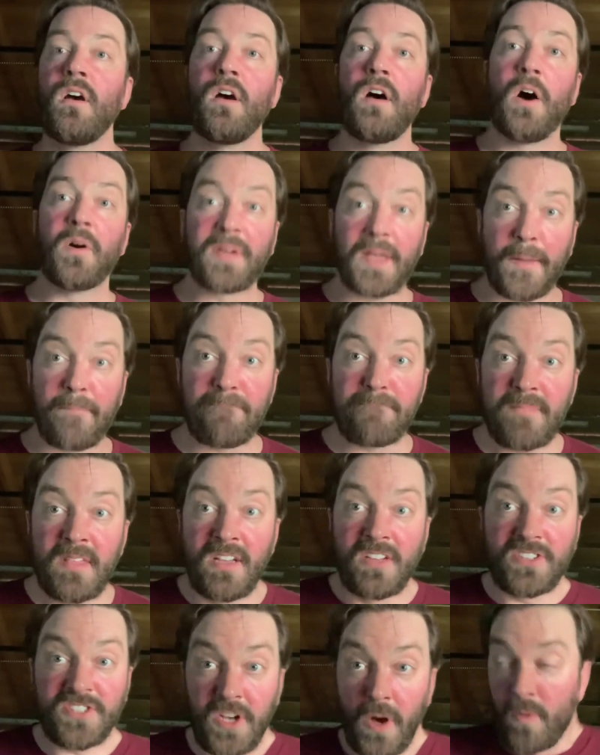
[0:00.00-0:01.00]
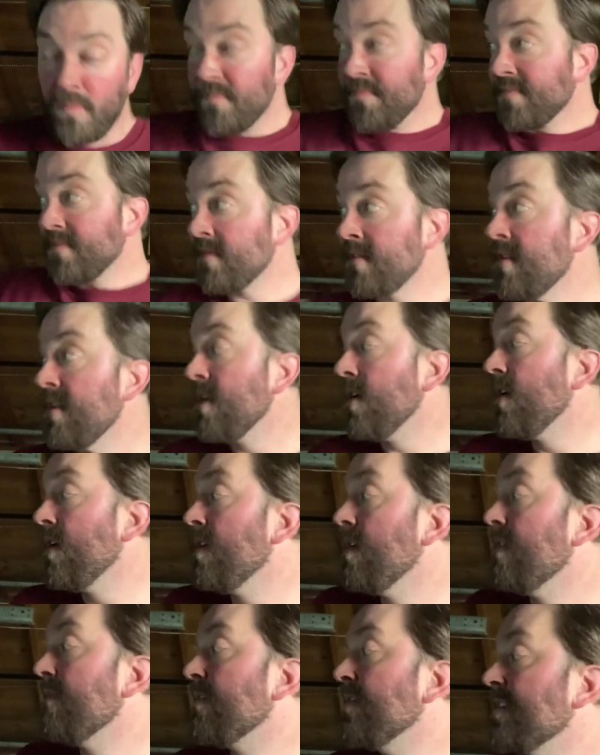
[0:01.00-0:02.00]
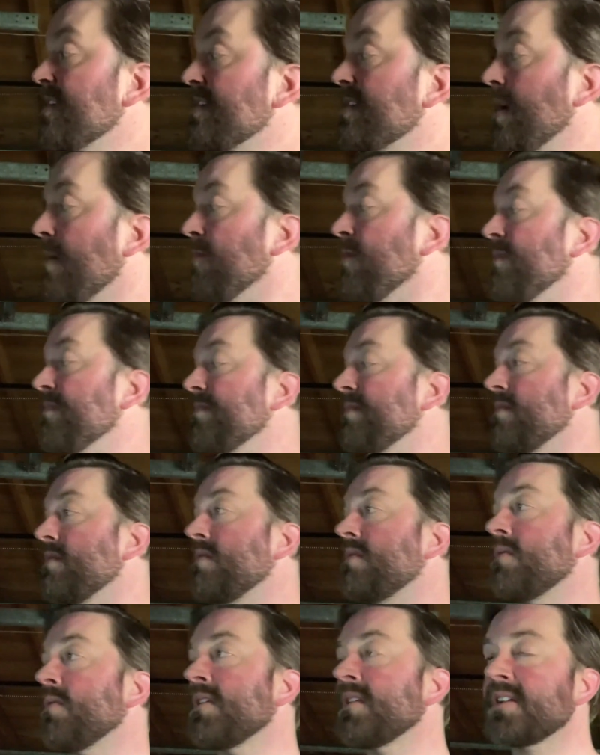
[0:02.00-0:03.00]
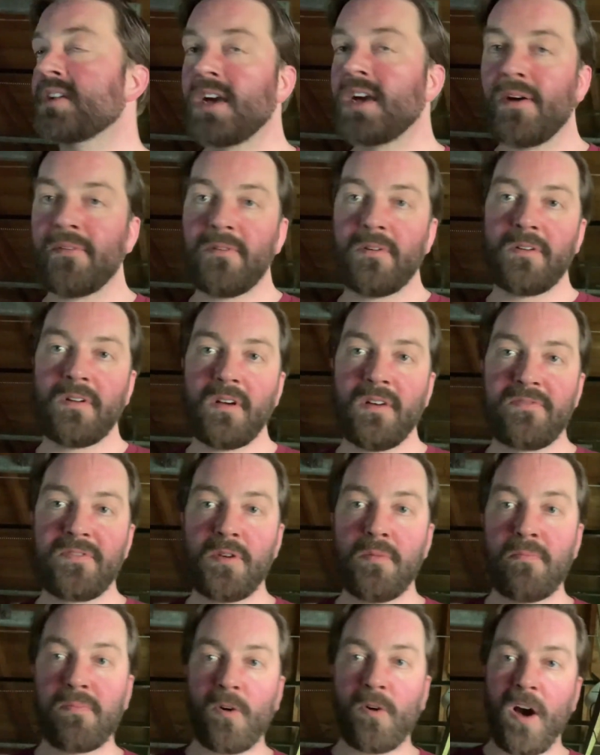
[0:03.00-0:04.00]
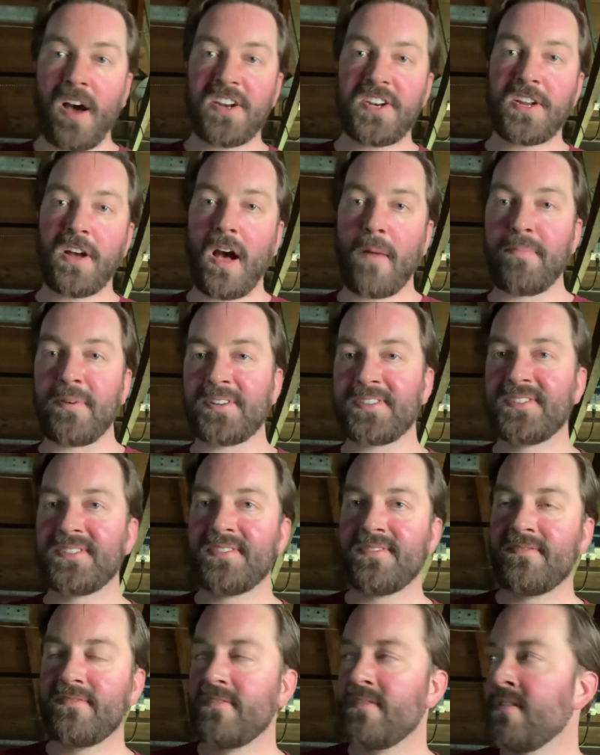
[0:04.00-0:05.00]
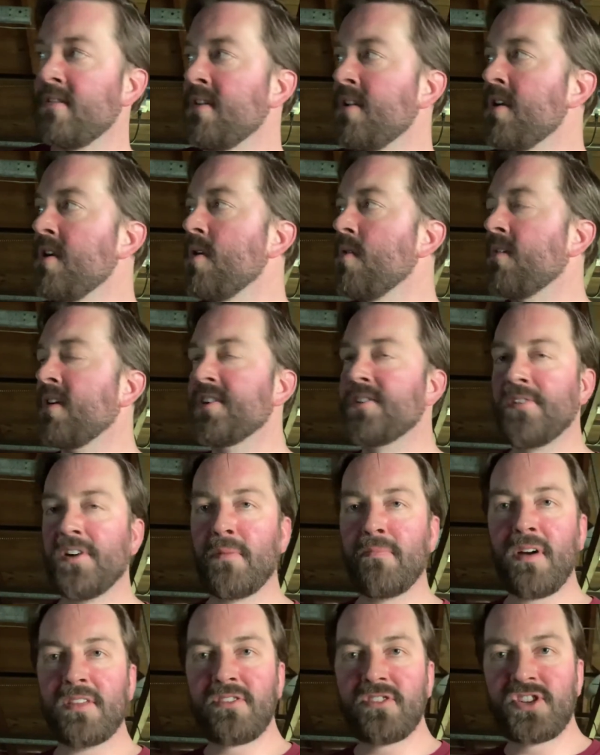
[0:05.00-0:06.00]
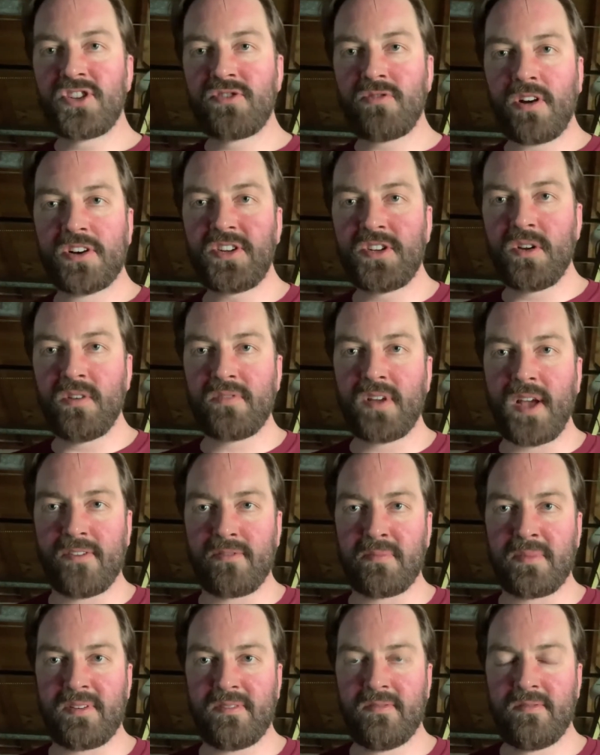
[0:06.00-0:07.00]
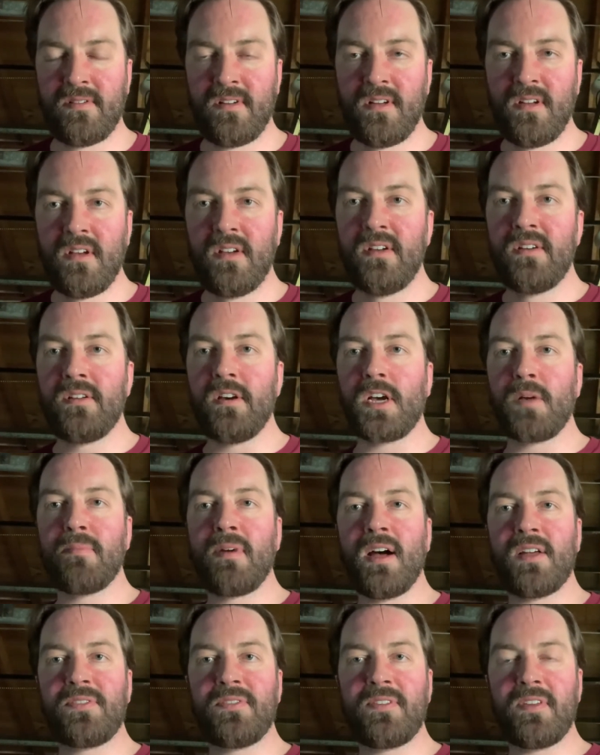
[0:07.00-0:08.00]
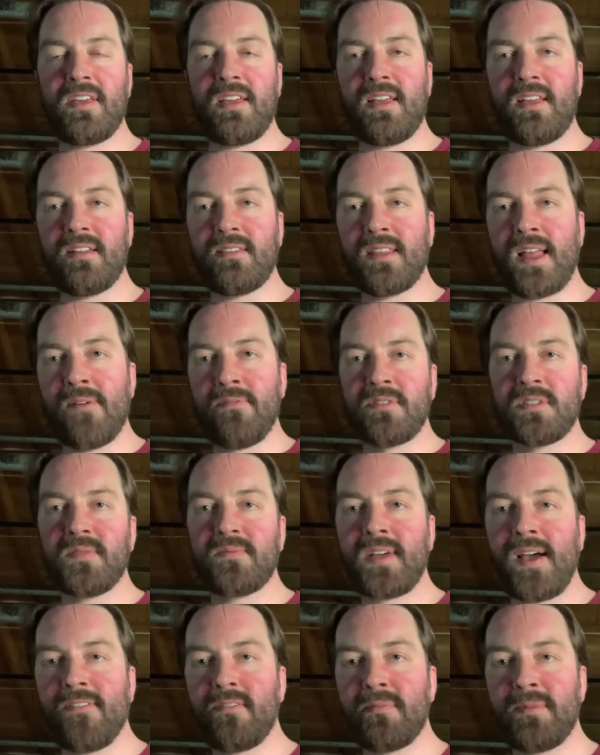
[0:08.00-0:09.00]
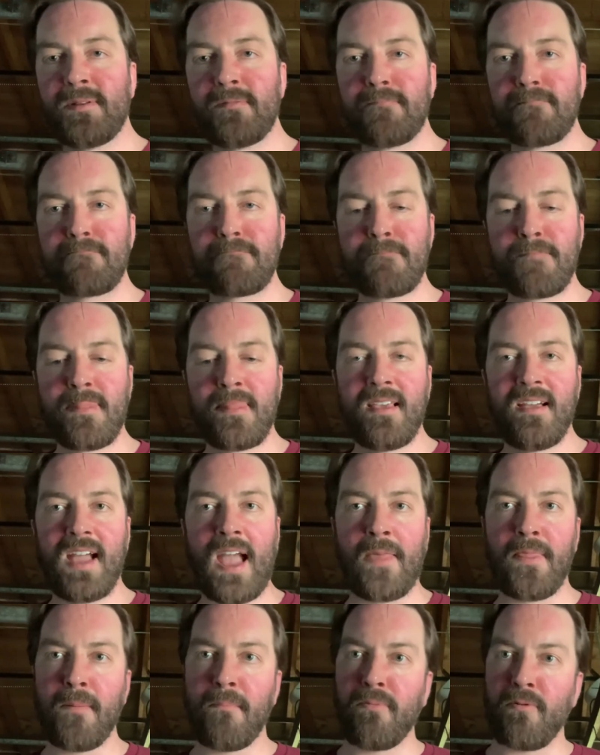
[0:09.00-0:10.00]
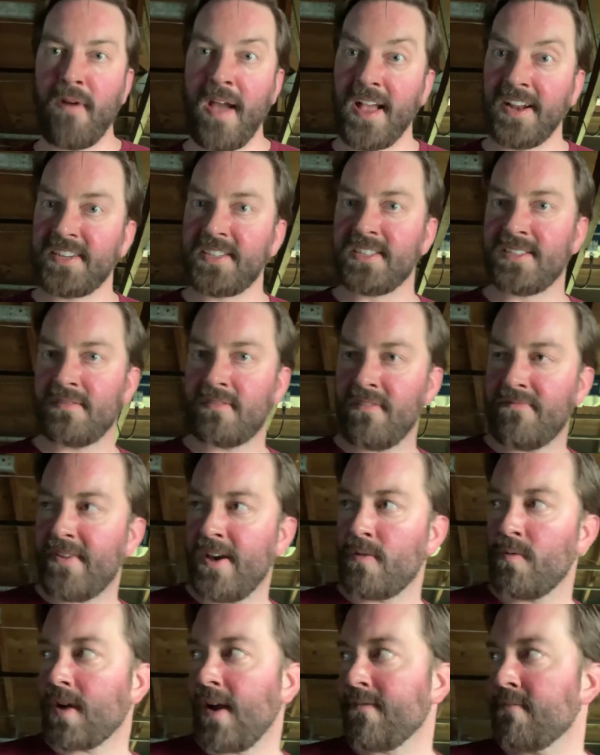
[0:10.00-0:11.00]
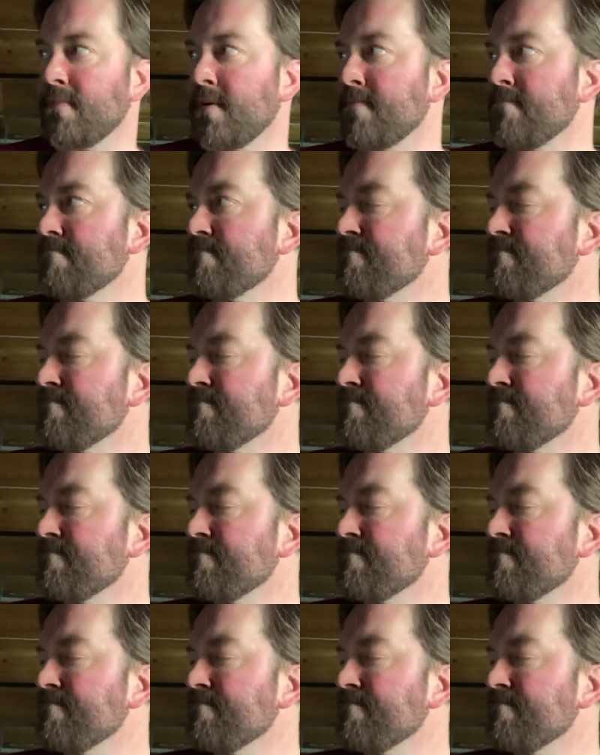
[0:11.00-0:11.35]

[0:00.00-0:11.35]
Okay, so for this summer, we're going to cover a few broad topics. We're going to talk about the structure of government, talk about the levels of government and the branches of the federal government,